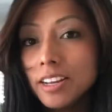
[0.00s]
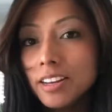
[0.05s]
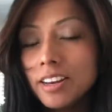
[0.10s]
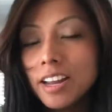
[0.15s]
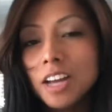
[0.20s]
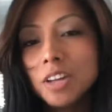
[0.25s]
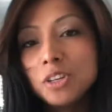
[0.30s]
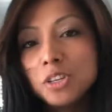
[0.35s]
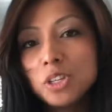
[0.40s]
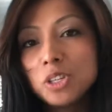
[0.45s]

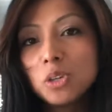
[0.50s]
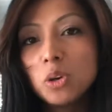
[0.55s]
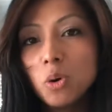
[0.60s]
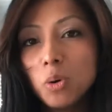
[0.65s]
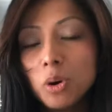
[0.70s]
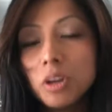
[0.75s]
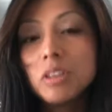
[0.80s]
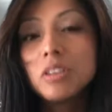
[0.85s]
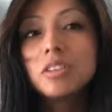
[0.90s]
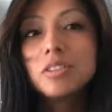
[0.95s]
not just
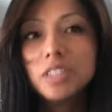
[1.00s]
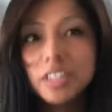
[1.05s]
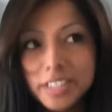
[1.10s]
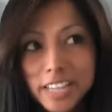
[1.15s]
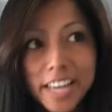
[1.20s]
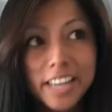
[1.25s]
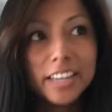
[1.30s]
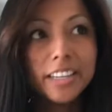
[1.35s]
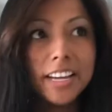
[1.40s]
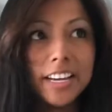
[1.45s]
going to
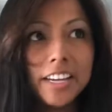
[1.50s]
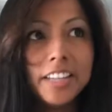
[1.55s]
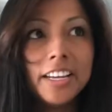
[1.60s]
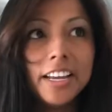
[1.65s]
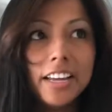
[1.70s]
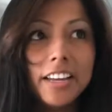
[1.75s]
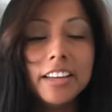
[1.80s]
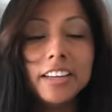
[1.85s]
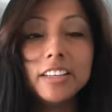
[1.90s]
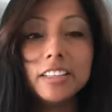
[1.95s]
day to day to
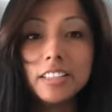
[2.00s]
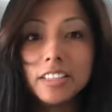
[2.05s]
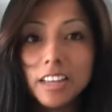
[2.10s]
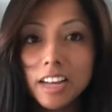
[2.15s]
day, is